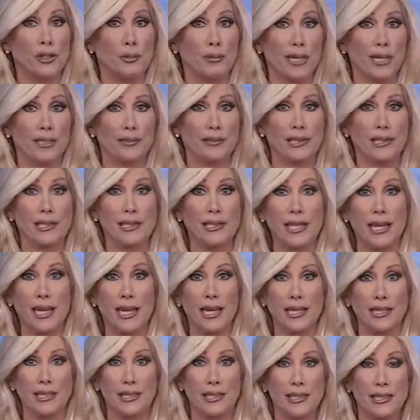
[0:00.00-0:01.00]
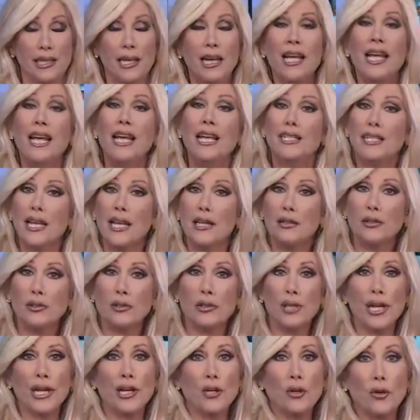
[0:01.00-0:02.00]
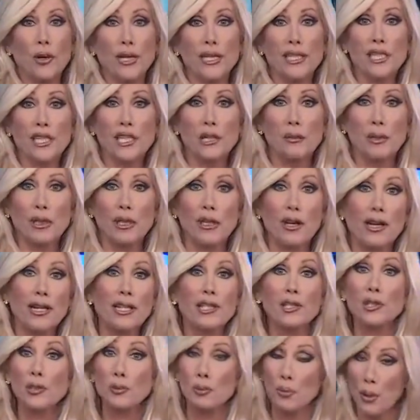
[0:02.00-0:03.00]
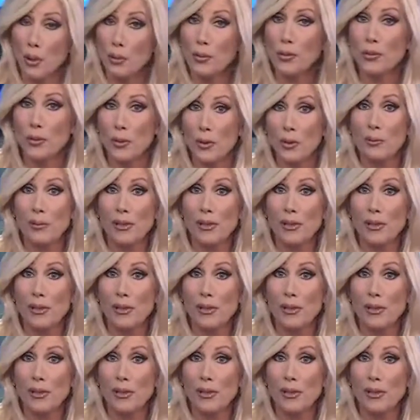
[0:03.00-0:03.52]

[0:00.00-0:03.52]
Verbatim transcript: about this case. 10 News anchor Itica Milanes spoke to him